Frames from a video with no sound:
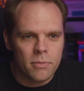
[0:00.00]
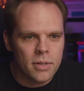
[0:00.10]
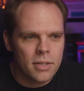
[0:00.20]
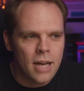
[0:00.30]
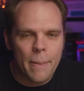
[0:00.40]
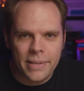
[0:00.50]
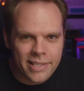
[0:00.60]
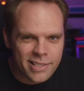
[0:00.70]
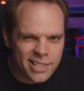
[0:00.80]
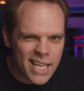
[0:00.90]
top of
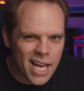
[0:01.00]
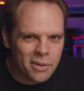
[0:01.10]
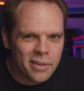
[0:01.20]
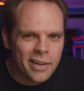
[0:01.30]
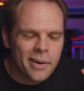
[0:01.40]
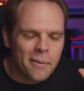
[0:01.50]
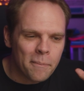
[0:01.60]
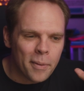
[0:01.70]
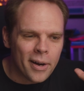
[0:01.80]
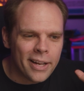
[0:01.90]
Tinseltown,
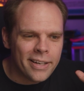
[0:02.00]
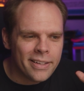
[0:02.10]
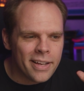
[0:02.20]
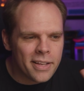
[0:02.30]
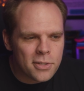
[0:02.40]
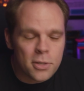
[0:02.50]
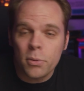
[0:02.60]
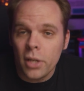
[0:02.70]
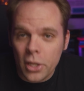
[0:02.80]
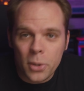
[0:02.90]
but it's just
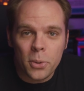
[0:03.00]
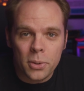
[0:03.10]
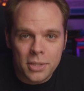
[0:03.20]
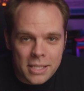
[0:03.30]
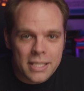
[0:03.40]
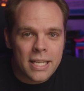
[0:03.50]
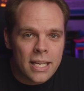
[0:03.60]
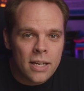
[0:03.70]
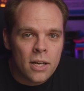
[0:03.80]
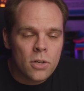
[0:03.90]
really cool to
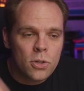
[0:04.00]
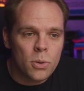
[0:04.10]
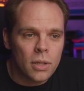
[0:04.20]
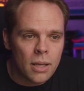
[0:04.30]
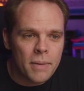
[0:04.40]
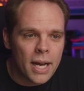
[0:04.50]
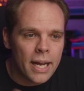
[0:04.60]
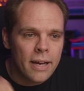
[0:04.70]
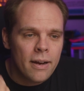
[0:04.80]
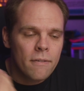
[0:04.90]
see two
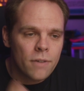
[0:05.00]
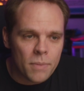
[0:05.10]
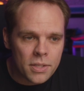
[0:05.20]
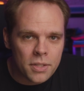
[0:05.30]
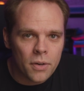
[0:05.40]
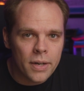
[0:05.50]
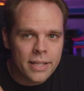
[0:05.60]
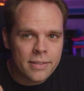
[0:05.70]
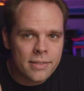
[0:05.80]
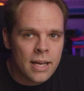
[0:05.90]
alumni from the
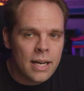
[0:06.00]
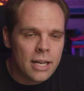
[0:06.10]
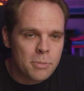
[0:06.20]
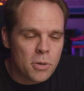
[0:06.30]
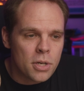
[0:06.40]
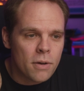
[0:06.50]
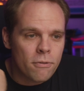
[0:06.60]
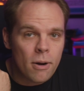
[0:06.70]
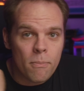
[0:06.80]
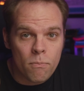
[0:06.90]
series, especially
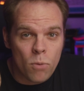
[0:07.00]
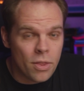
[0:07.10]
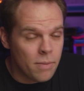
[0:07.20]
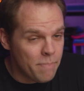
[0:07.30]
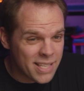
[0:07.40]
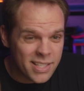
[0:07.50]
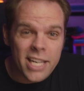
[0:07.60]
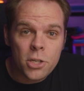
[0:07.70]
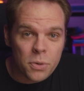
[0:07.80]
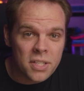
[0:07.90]
from one of the best
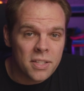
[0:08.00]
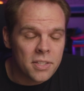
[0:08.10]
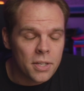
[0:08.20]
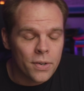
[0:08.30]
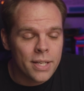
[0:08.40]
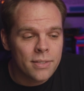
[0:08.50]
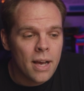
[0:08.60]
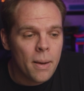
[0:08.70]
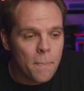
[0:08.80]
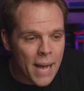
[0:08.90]
entries in the series,
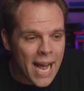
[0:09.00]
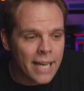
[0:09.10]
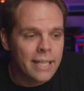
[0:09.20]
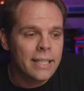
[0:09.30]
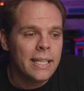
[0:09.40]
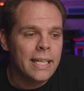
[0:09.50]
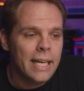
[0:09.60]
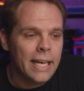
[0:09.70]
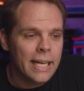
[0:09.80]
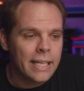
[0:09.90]
back
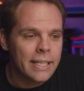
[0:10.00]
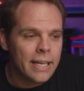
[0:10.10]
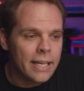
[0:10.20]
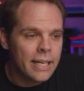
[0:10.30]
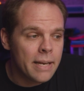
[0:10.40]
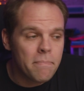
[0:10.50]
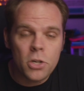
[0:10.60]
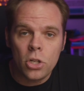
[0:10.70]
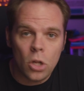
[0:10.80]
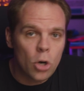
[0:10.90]
and in
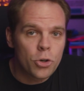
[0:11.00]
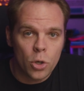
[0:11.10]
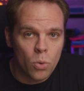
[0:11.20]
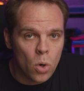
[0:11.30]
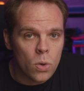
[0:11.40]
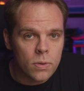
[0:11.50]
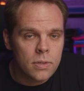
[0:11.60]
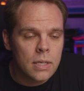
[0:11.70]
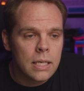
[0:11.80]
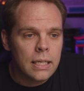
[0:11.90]
much larger
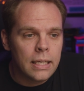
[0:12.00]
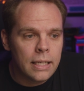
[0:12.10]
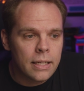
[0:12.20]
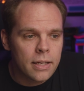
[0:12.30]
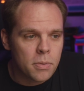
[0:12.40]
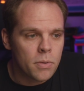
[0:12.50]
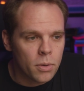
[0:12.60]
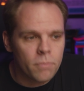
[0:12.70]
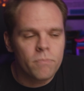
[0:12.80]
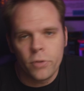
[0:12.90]
roles.
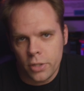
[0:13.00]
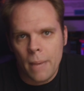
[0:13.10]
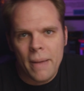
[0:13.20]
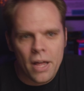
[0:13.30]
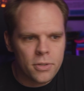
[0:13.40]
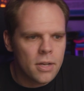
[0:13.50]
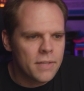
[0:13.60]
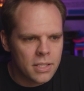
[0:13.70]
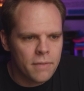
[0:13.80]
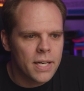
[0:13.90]
Well, for Tom Matthews,
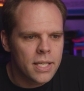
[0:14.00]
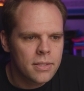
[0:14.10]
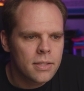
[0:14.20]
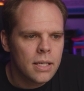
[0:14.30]
obviously Vinny's